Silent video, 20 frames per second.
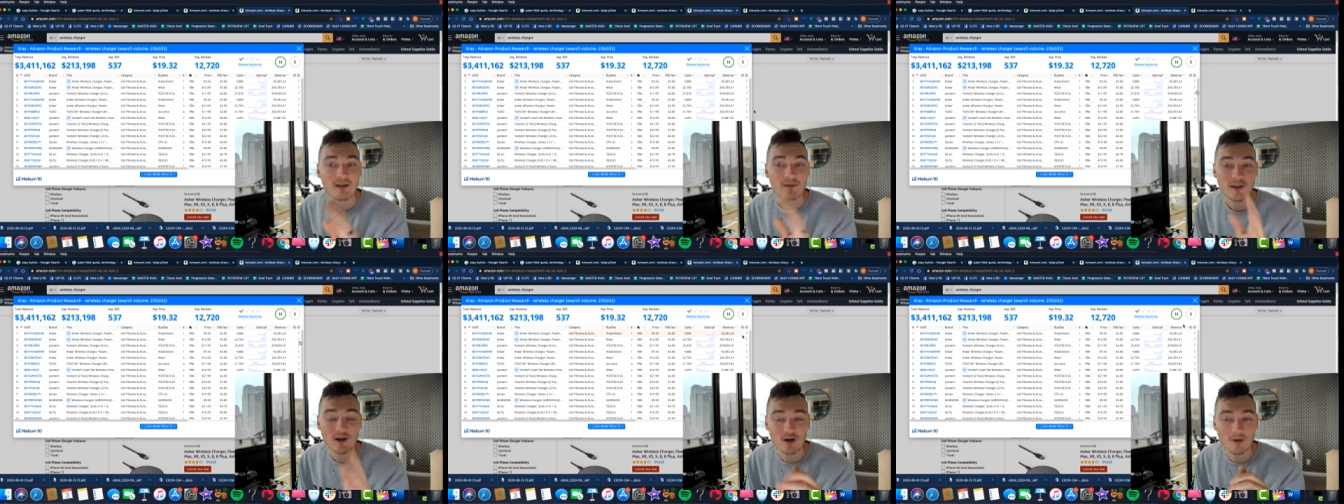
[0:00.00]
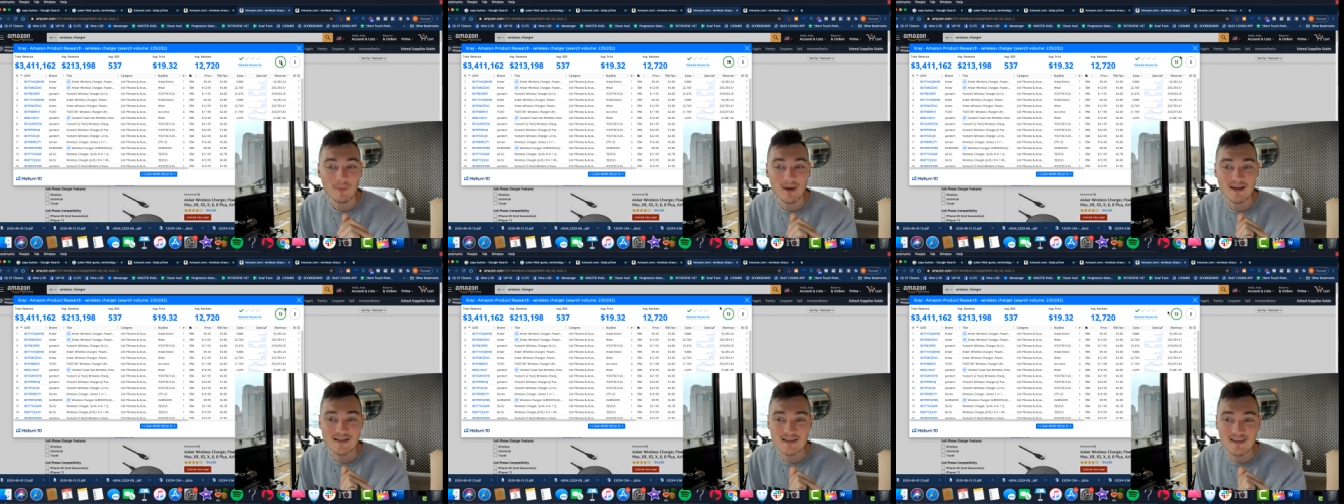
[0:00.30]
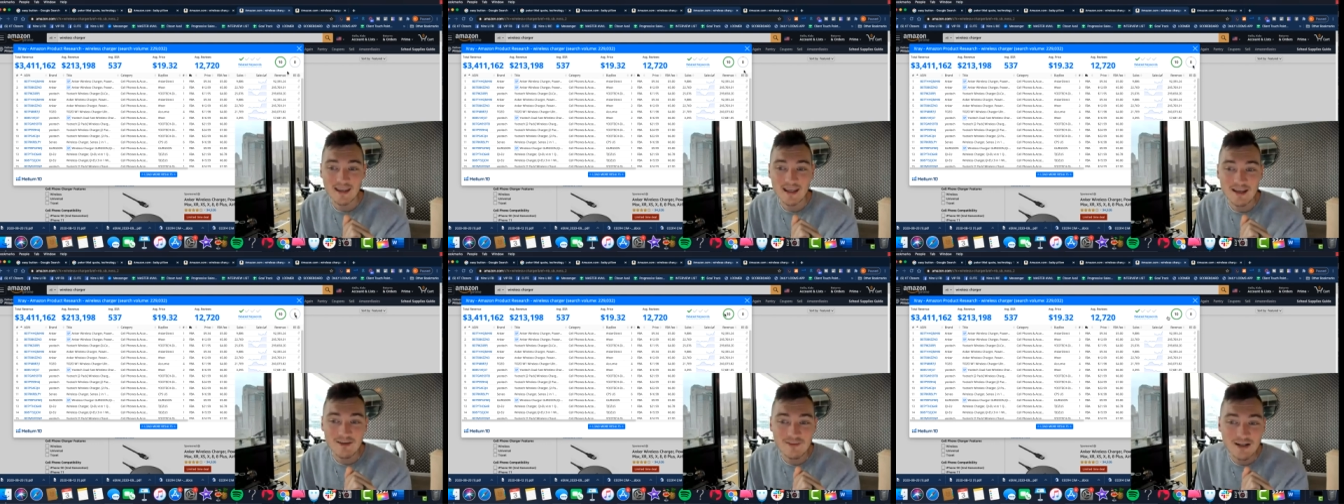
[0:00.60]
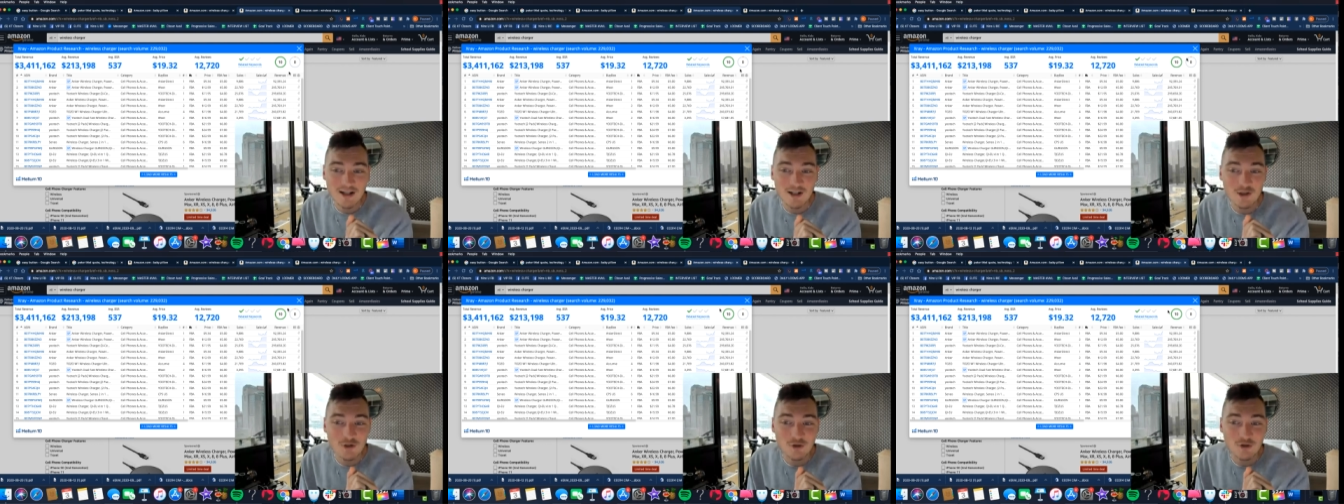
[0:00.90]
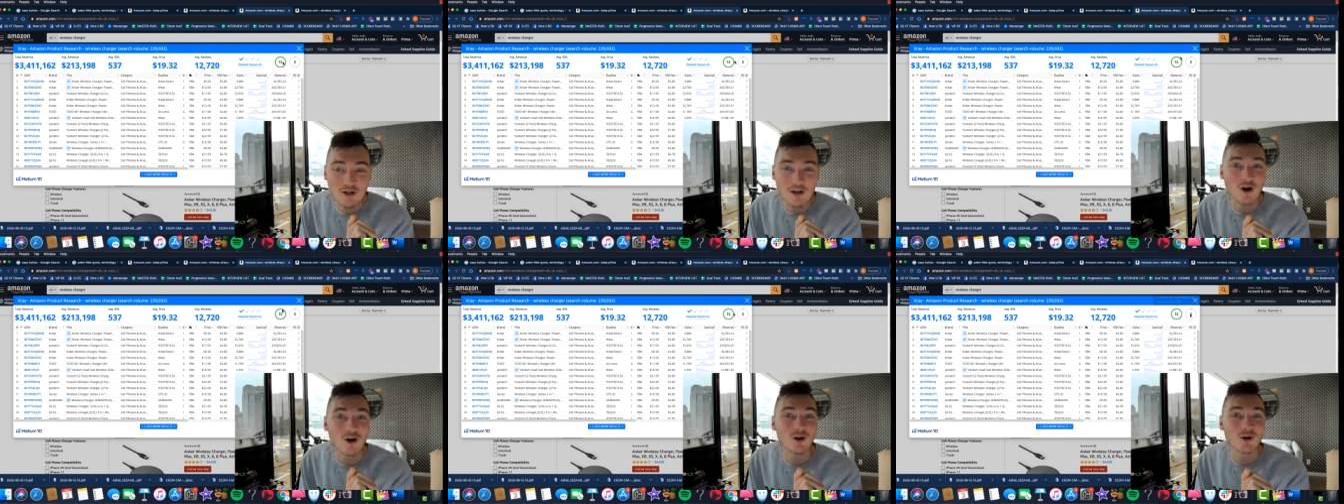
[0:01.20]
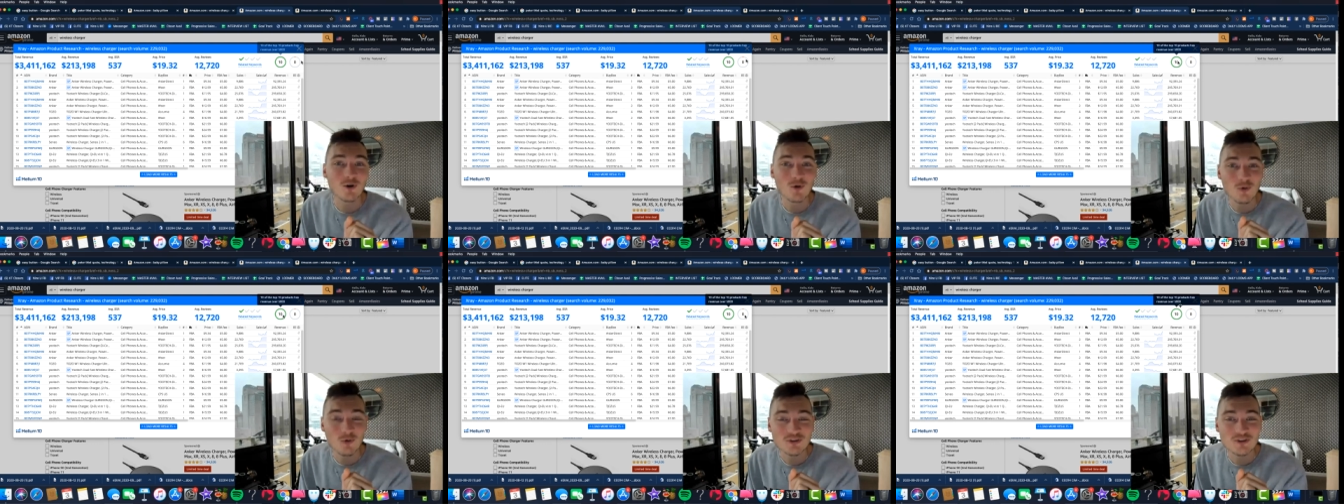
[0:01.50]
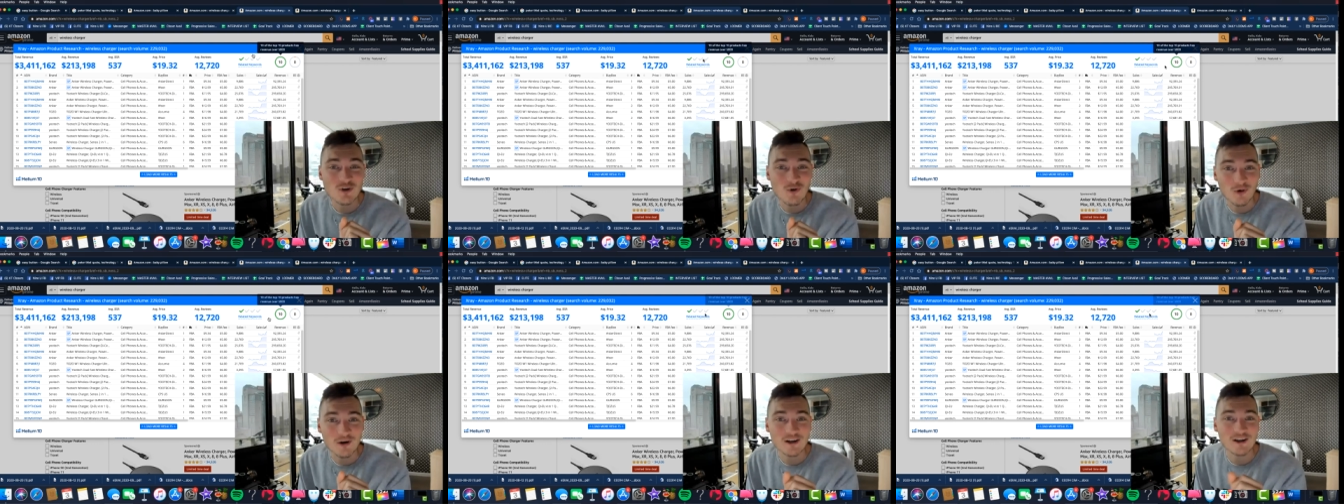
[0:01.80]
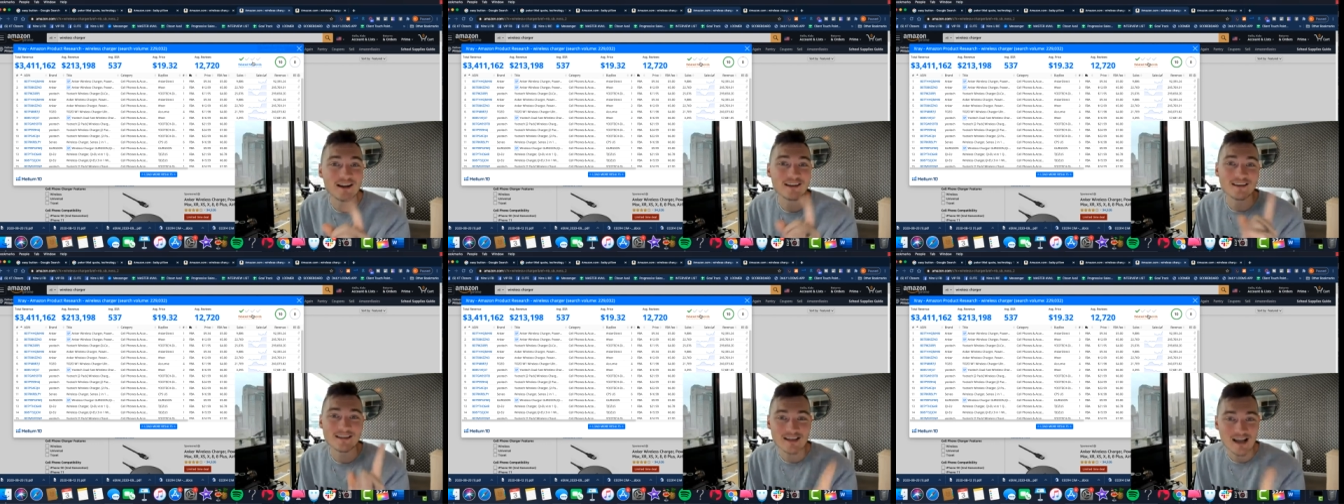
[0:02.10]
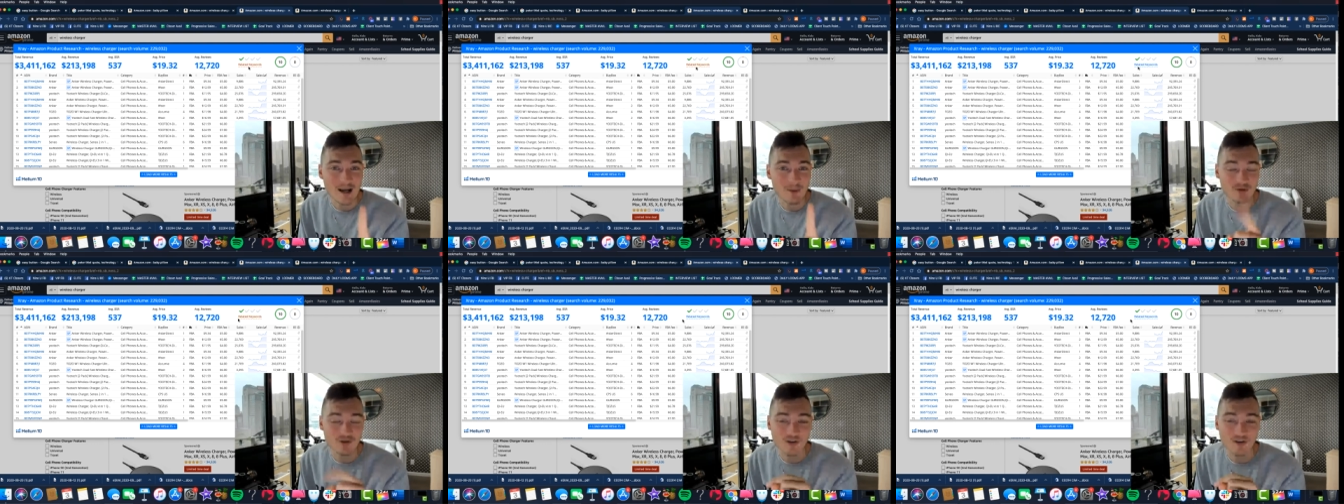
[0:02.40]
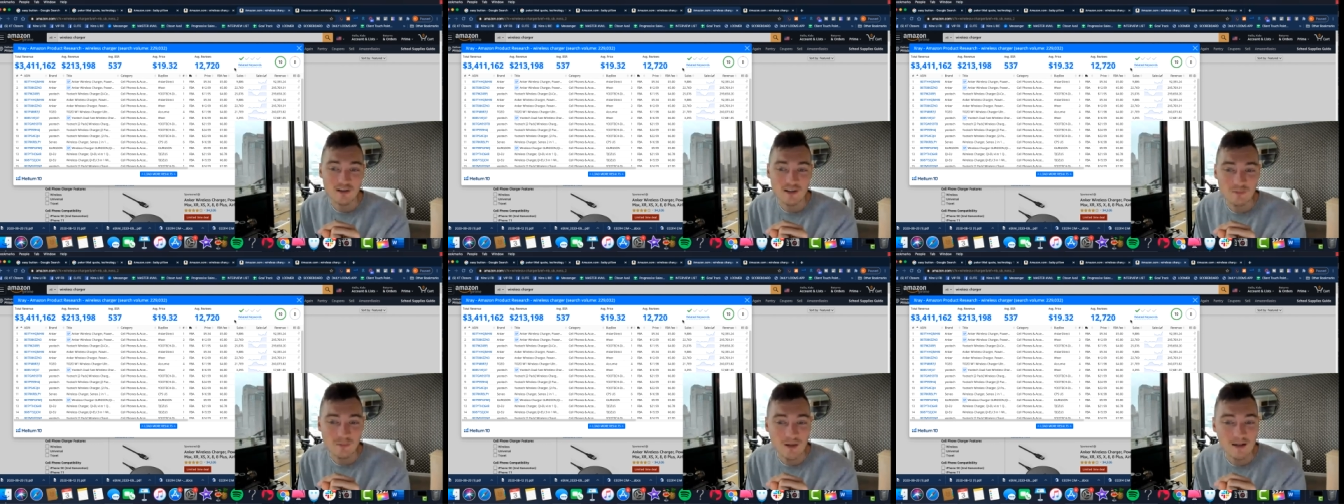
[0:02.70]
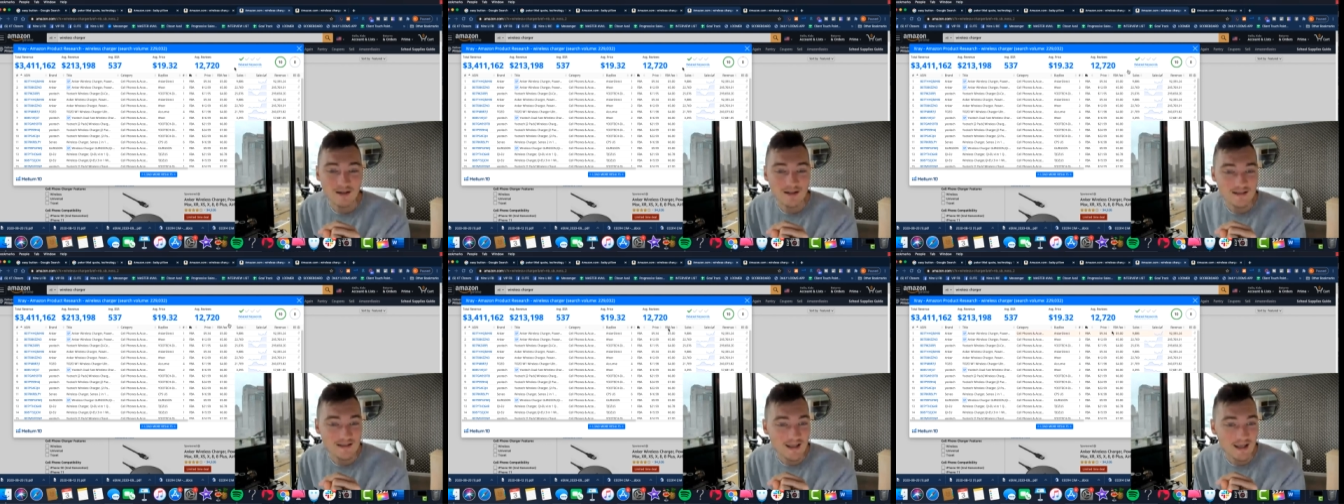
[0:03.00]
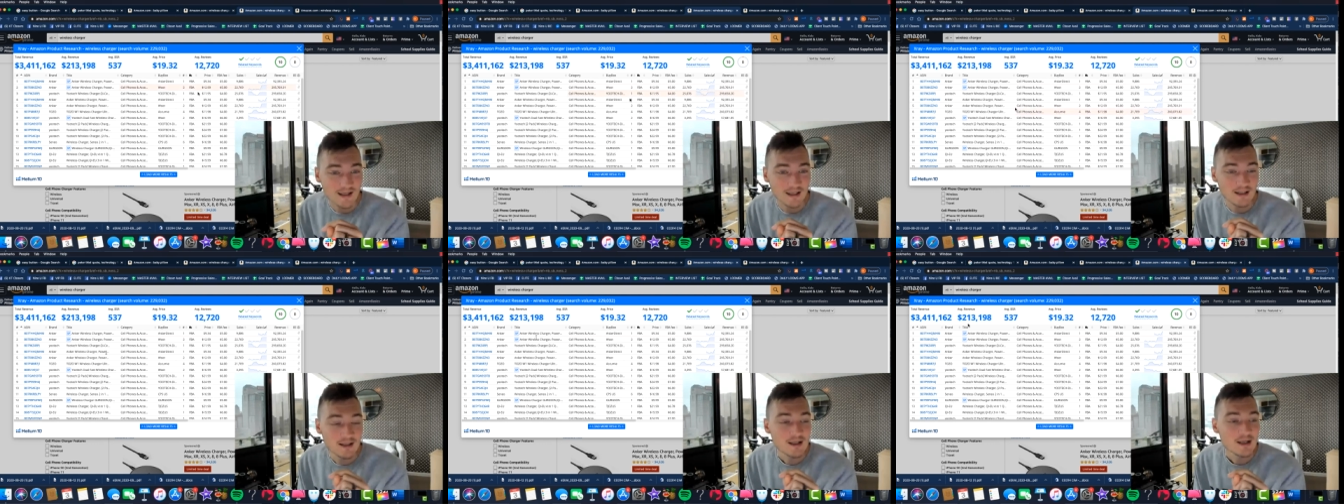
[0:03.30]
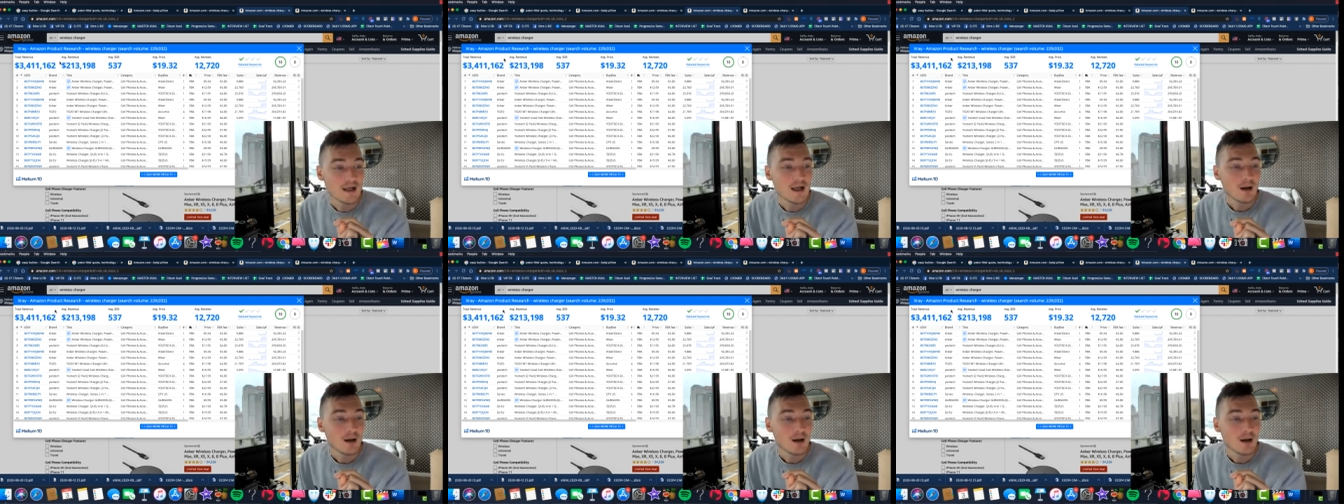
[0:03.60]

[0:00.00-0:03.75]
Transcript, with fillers: They're amazing. They even included our cool score here at the top, which I'll explain in a second.